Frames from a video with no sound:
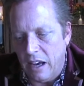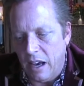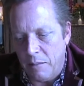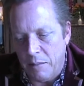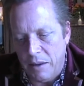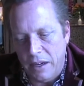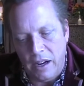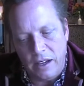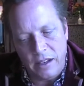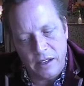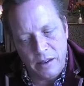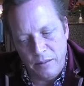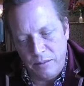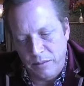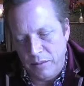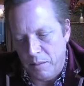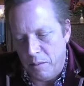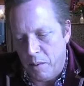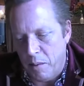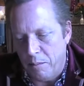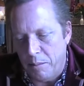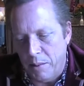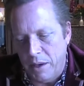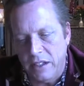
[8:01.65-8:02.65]
I mean, I come
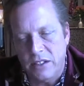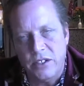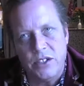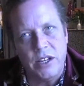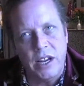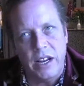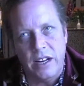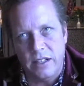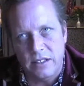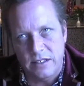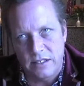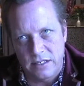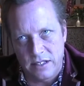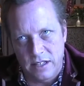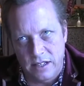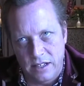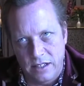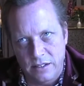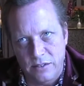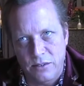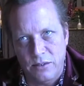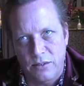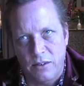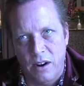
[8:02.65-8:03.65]
from a big jaded
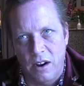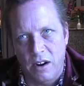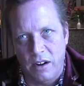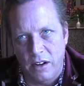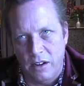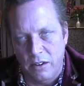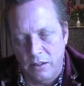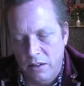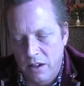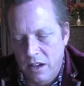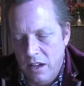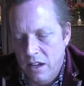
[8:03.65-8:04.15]
city, Toronto.